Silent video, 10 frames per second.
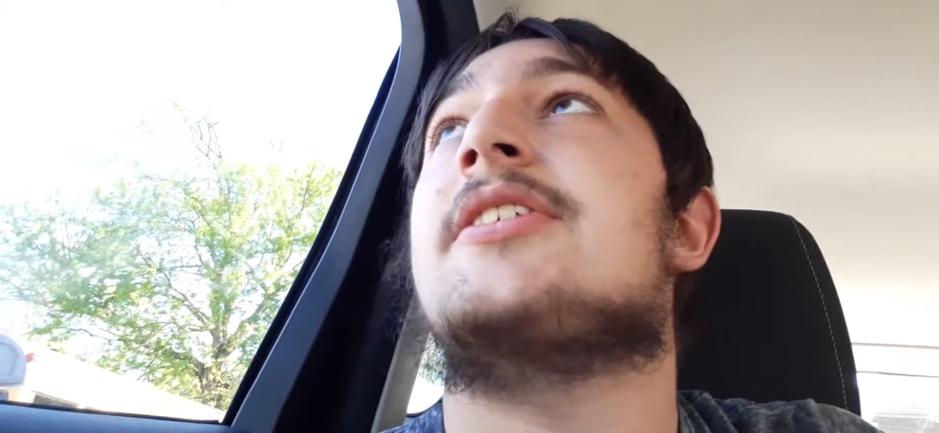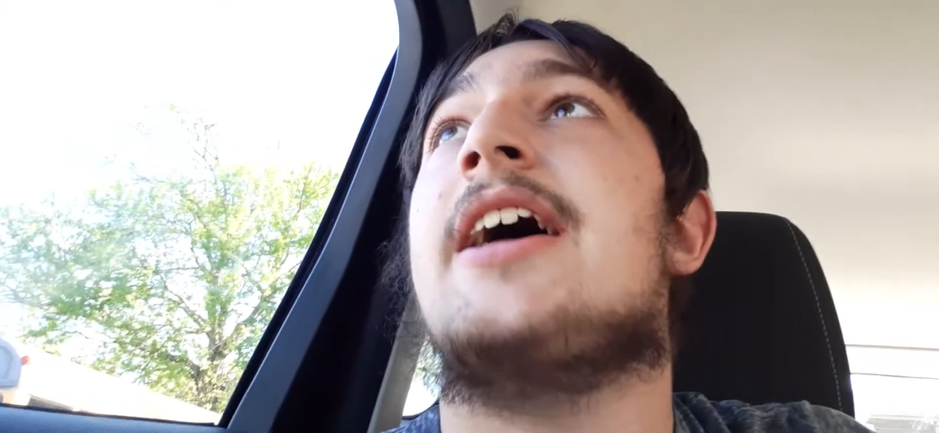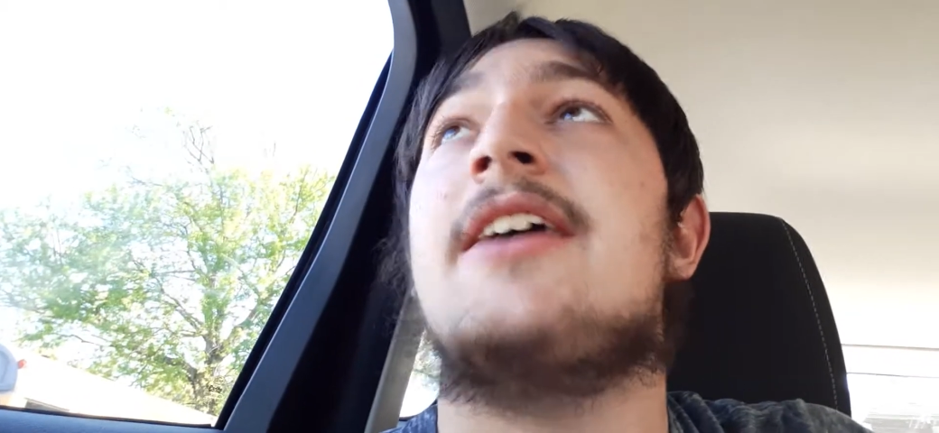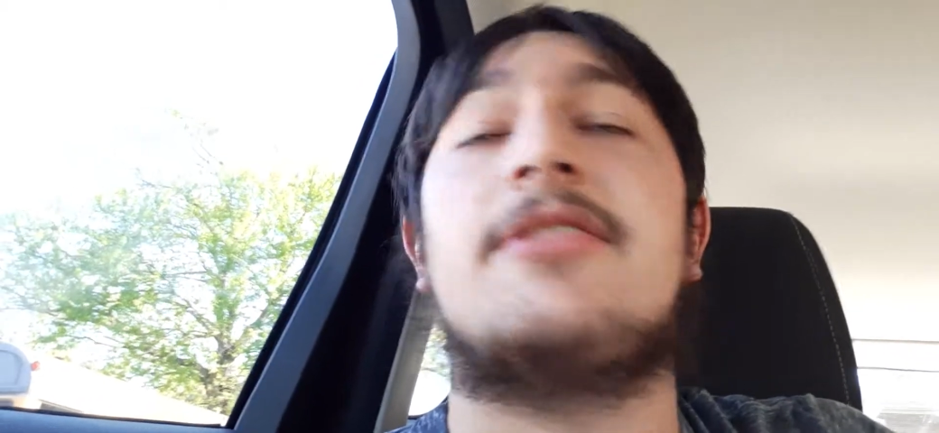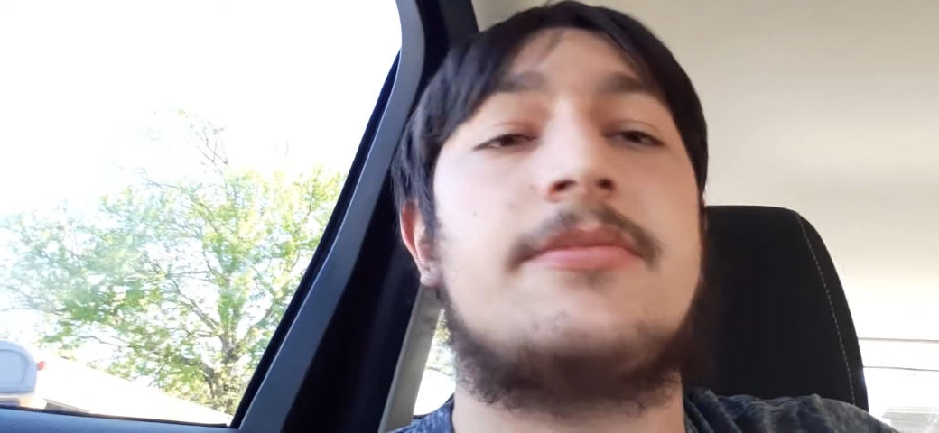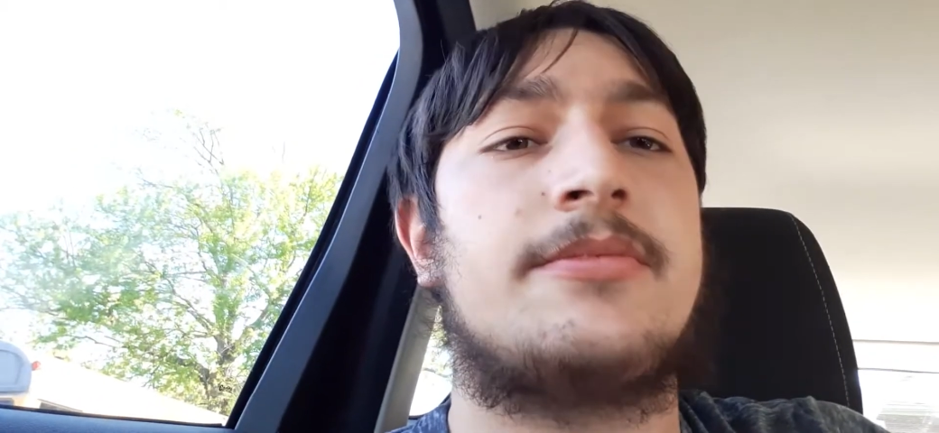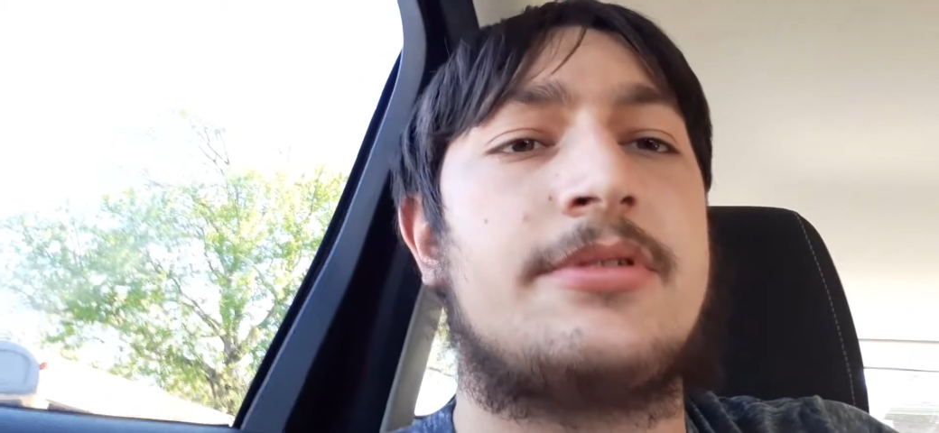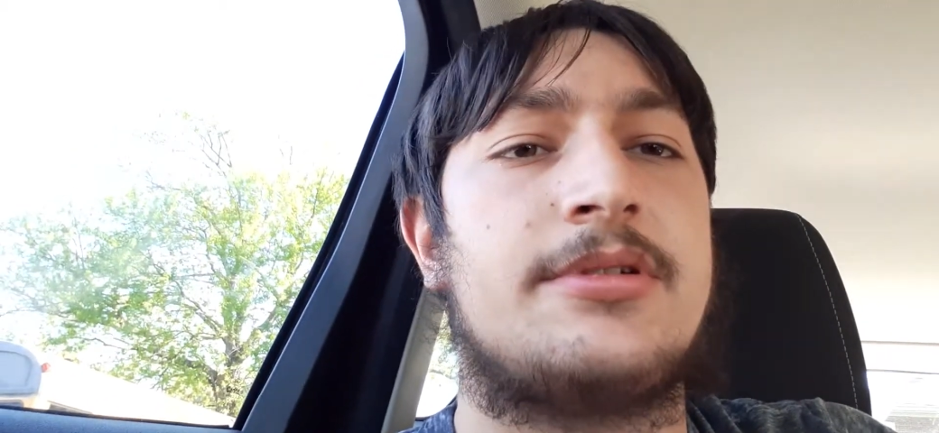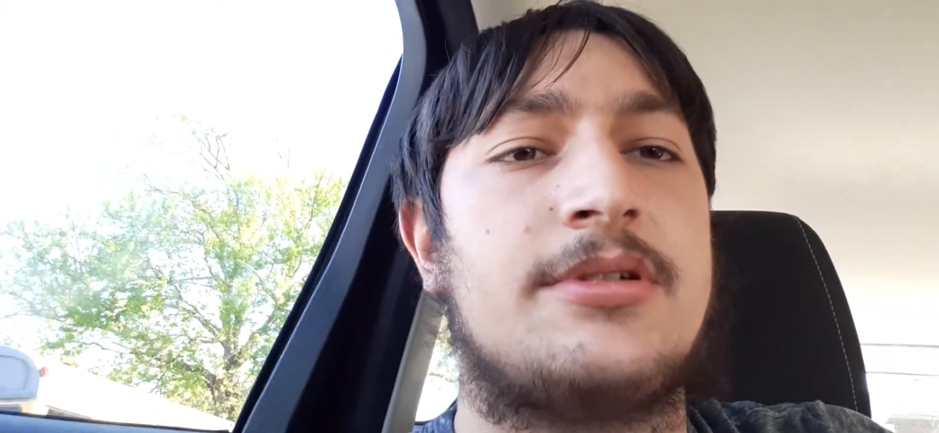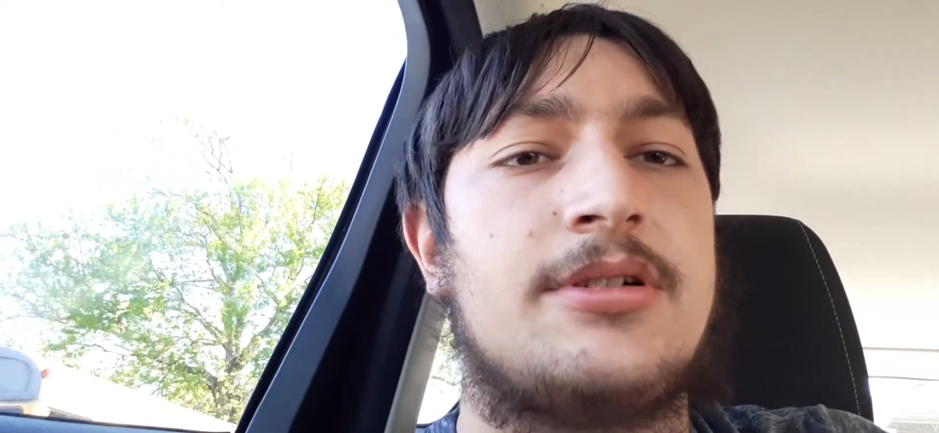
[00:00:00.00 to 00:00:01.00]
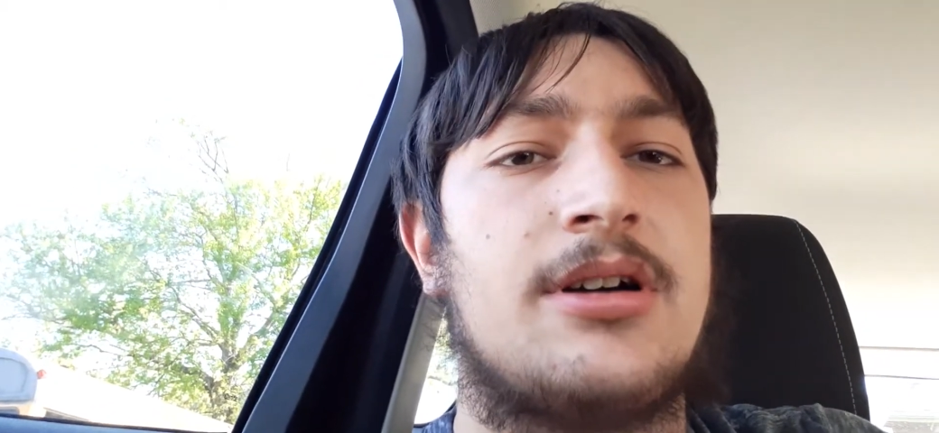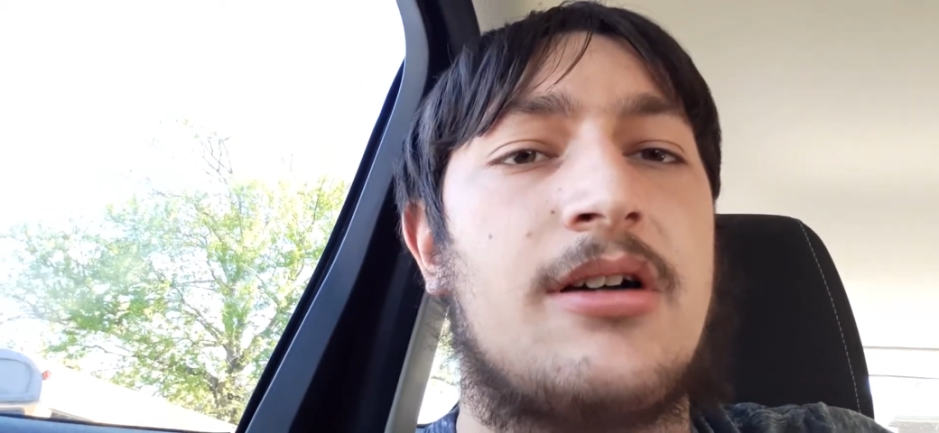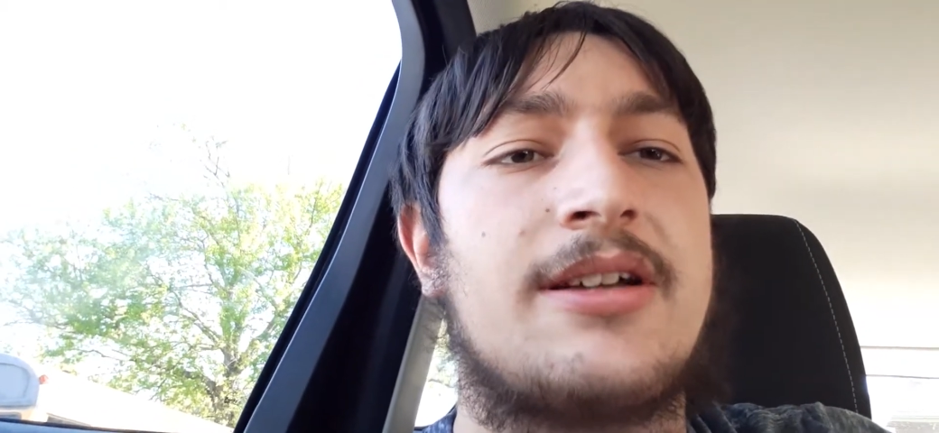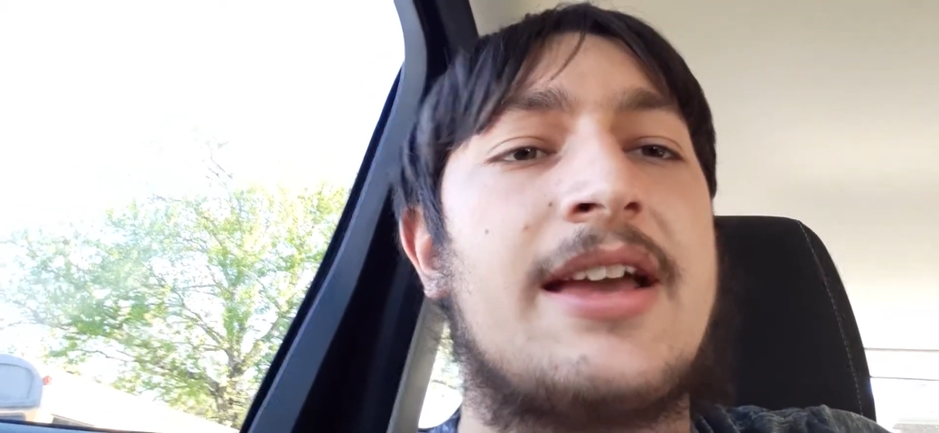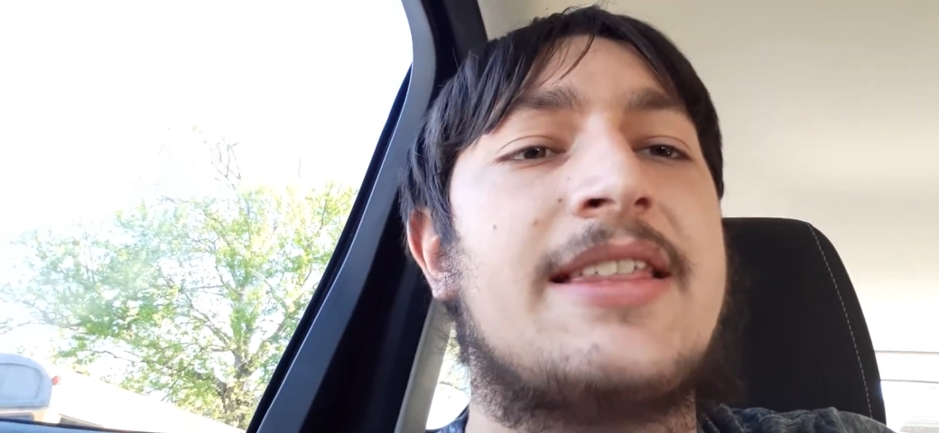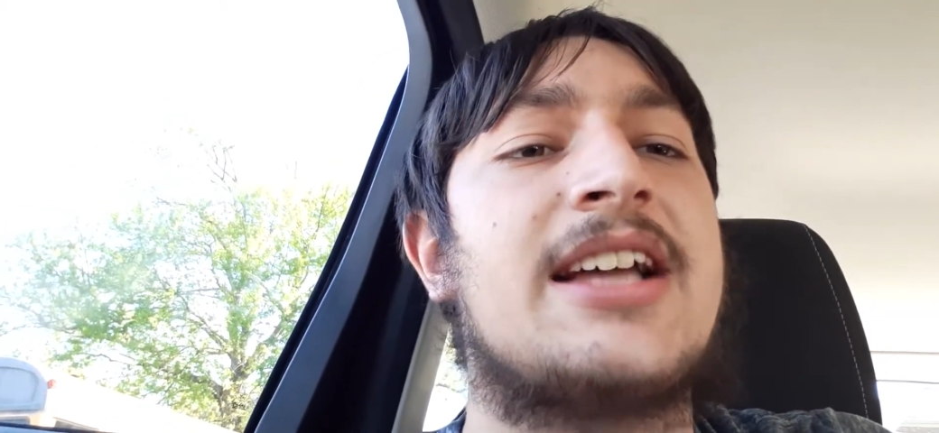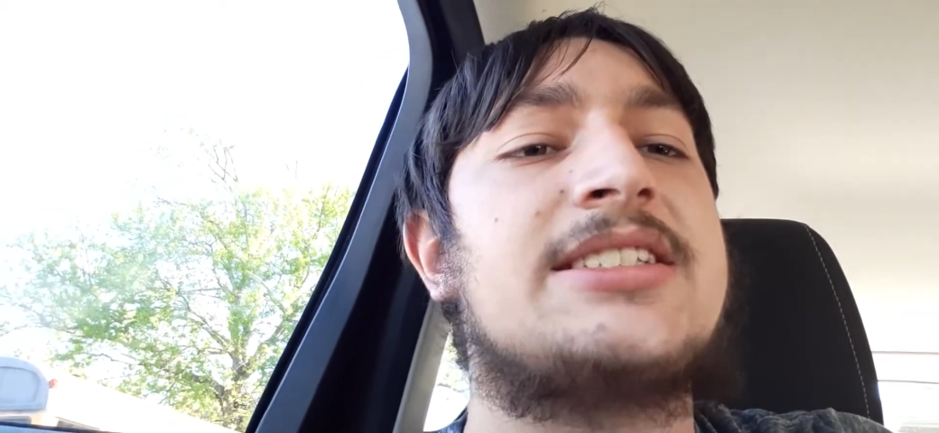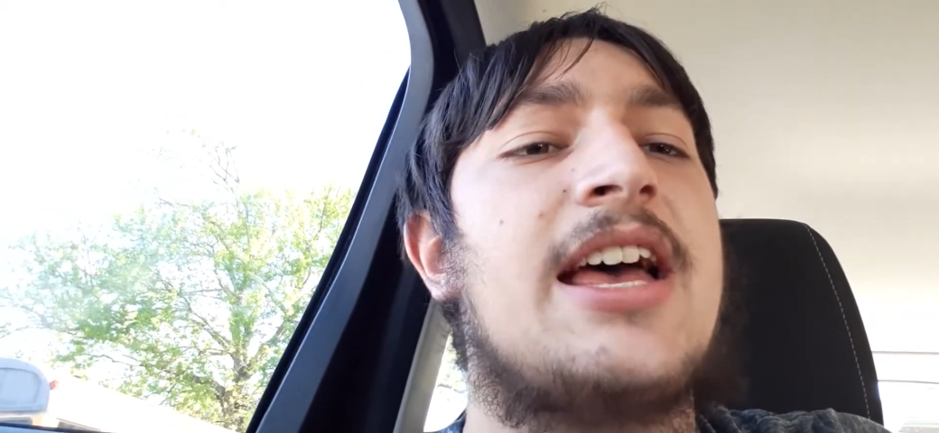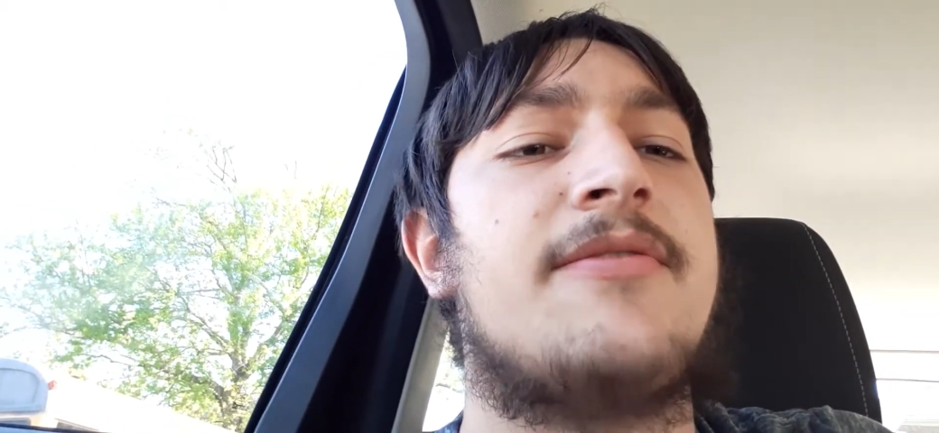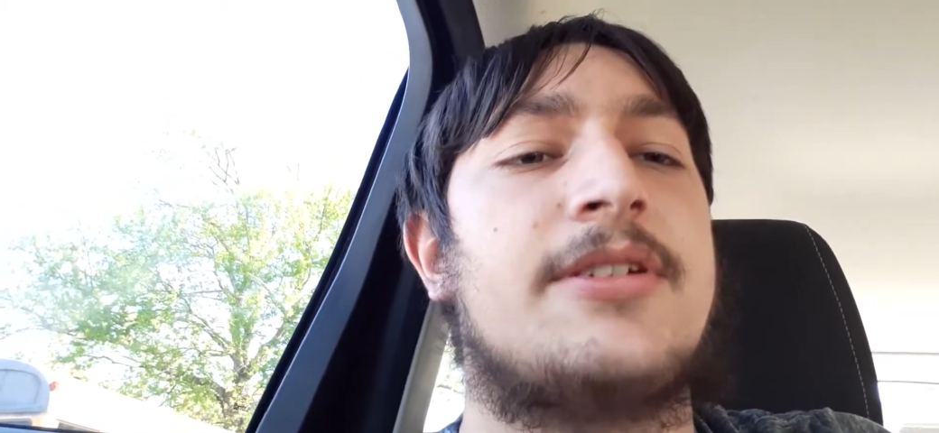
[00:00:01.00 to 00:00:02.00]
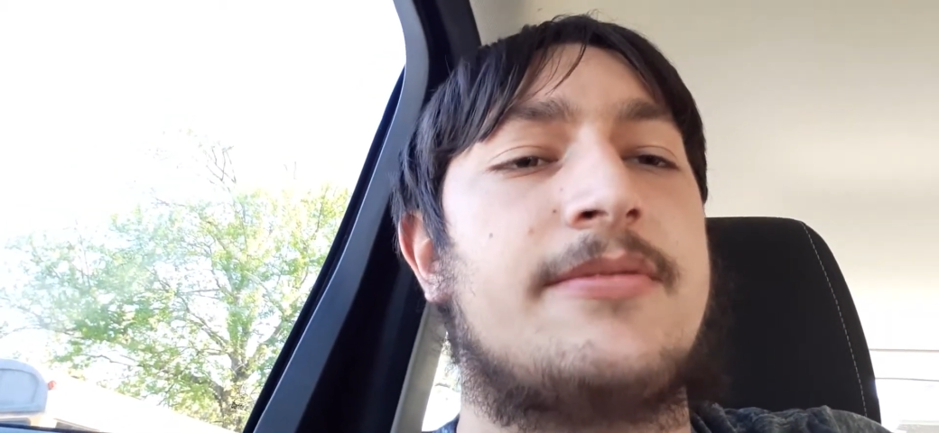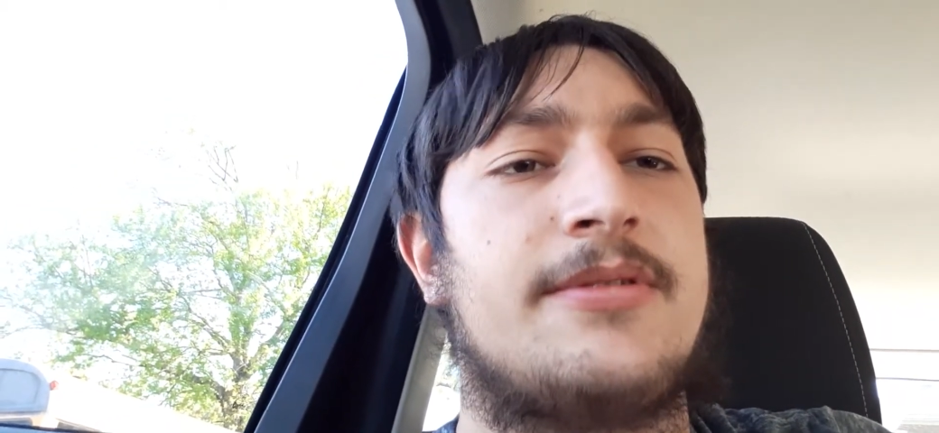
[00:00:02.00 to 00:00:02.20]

heaven. Okay, that's heaven.